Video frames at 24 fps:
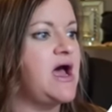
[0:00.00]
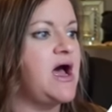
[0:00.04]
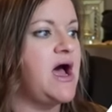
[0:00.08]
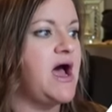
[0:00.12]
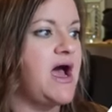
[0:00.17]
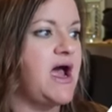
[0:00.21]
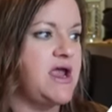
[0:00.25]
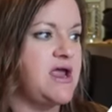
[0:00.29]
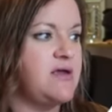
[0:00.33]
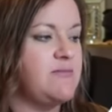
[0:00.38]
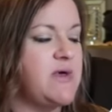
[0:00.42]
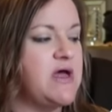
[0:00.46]
a
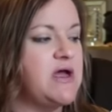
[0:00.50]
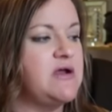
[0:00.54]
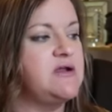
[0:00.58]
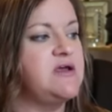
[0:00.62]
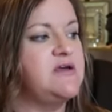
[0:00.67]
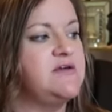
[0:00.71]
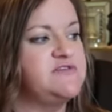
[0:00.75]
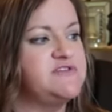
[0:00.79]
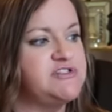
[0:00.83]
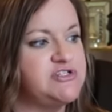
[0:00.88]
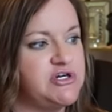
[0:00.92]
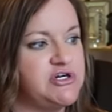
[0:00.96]
high amount
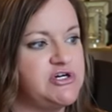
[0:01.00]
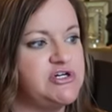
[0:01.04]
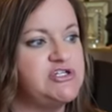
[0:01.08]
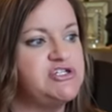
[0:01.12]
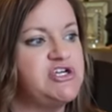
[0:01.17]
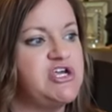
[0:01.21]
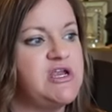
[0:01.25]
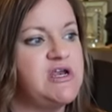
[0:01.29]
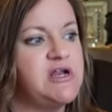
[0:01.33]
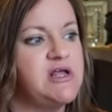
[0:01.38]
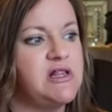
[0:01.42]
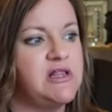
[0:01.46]
of search
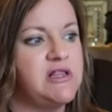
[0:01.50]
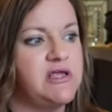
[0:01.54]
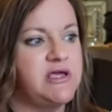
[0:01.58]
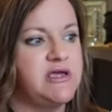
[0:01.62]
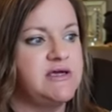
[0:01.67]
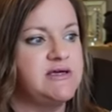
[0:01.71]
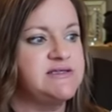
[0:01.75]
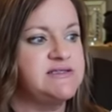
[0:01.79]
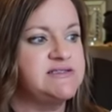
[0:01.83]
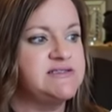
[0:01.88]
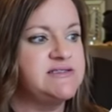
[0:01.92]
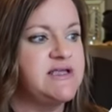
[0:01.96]
and
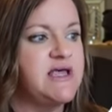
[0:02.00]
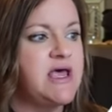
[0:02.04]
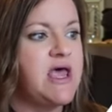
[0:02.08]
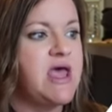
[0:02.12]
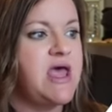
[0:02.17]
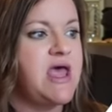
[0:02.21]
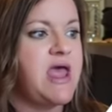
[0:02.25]
clicks